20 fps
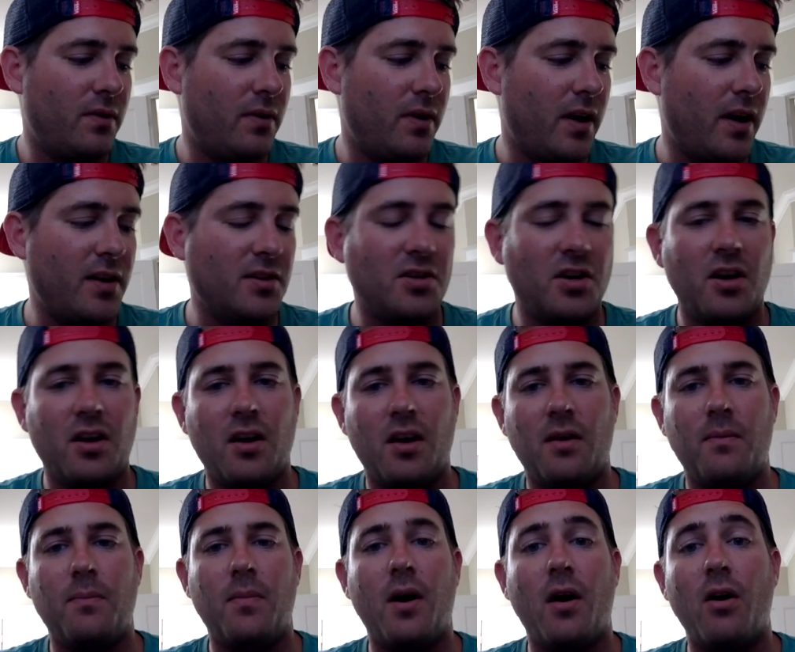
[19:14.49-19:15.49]
AJ
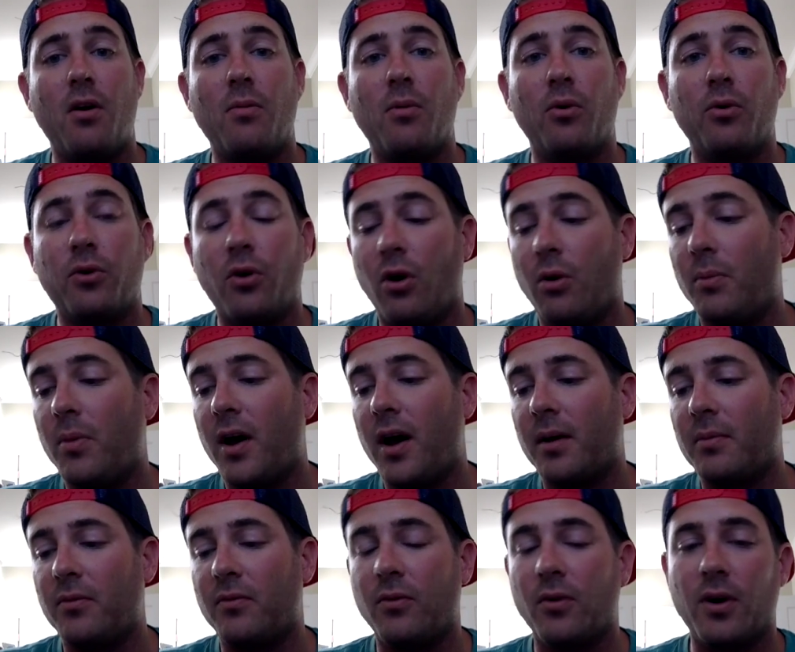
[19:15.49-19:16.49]
and Barry both called
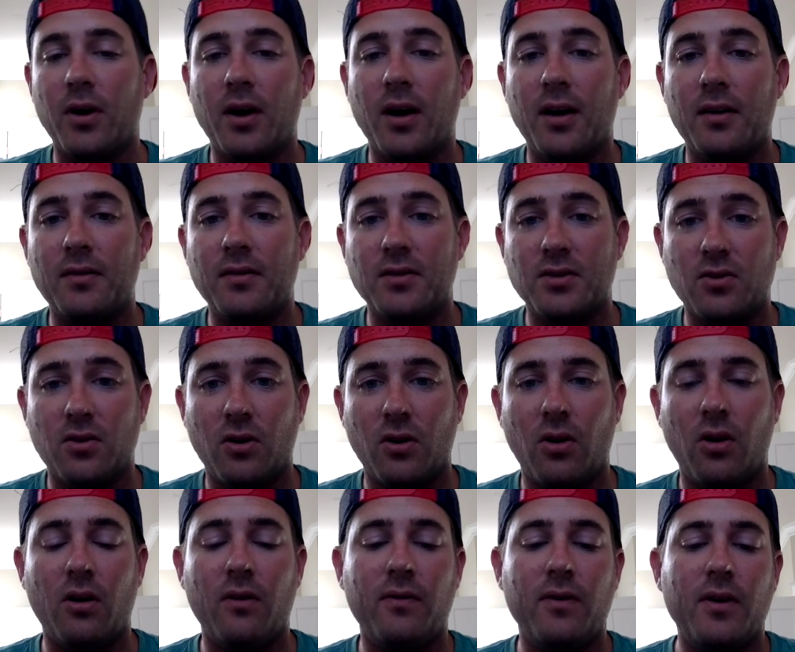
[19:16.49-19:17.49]
back before I got this call
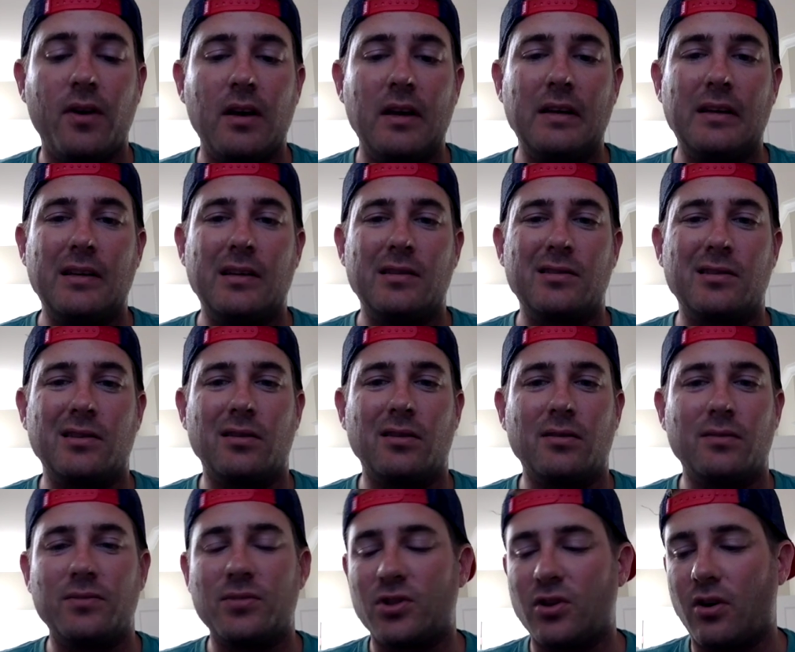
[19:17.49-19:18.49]
off.
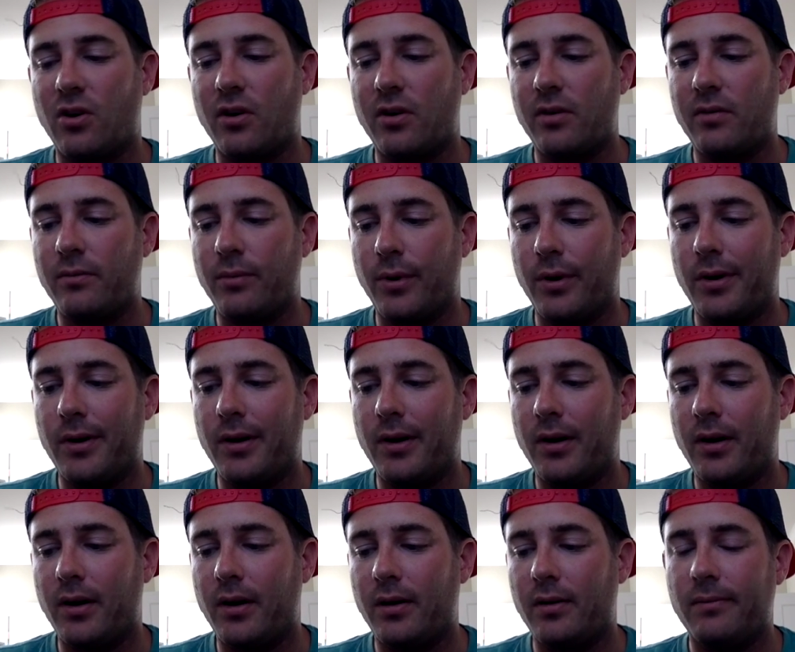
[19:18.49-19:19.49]
So sorry, but
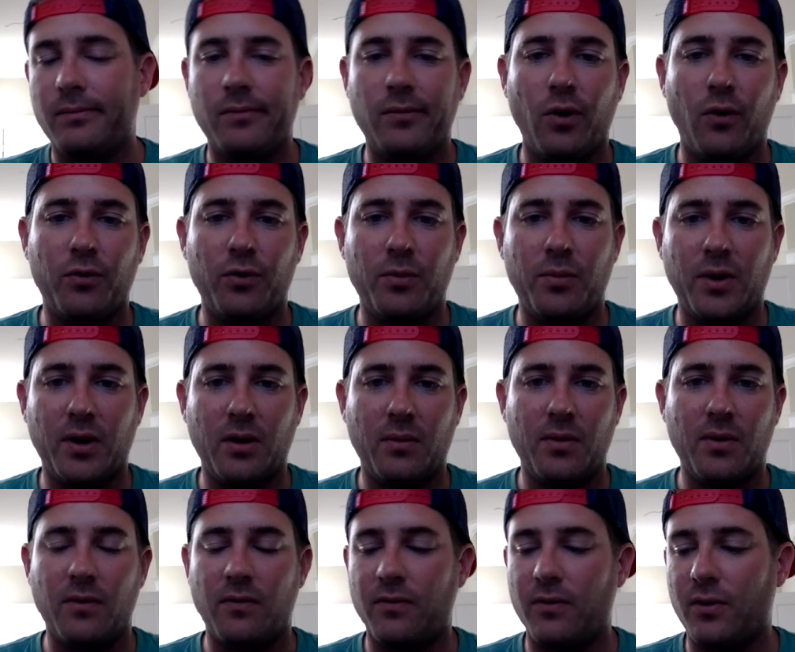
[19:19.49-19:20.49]
hopefully you pick up
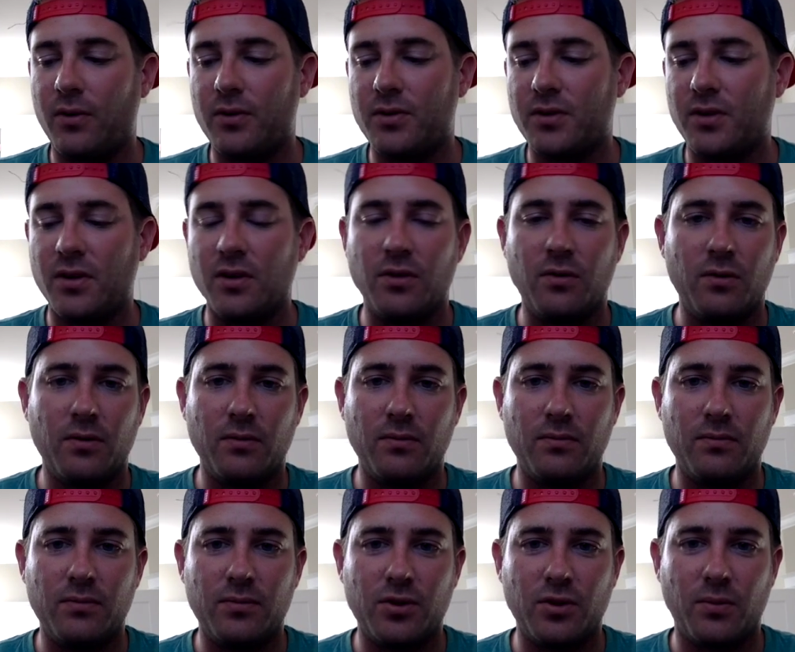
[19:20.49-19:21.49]
here first, and then you would
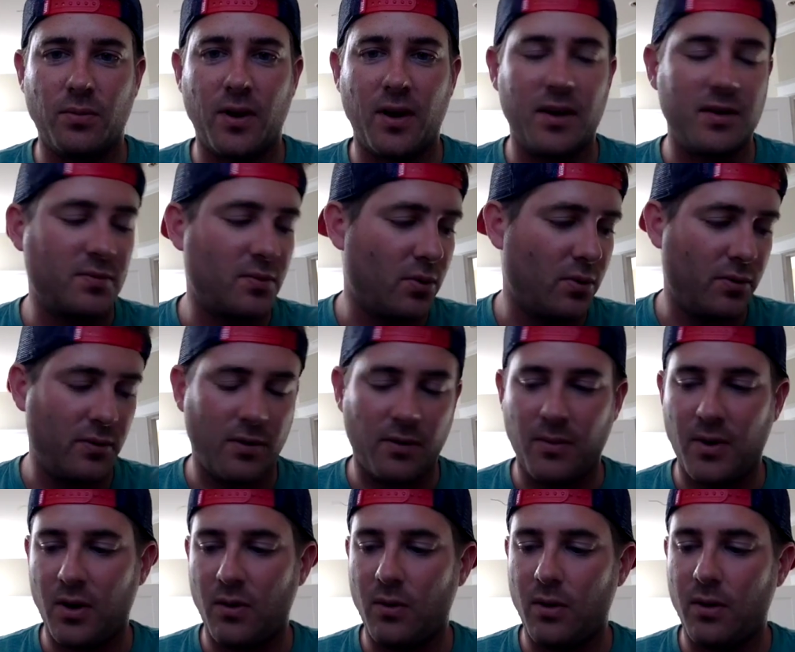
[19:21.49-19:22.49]
surpass both of them
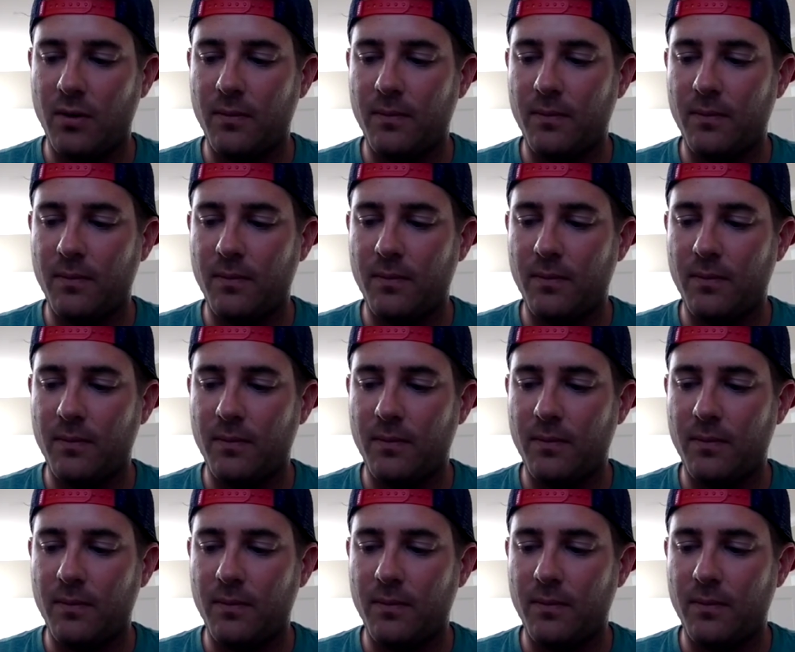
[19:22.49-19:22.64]
anyway.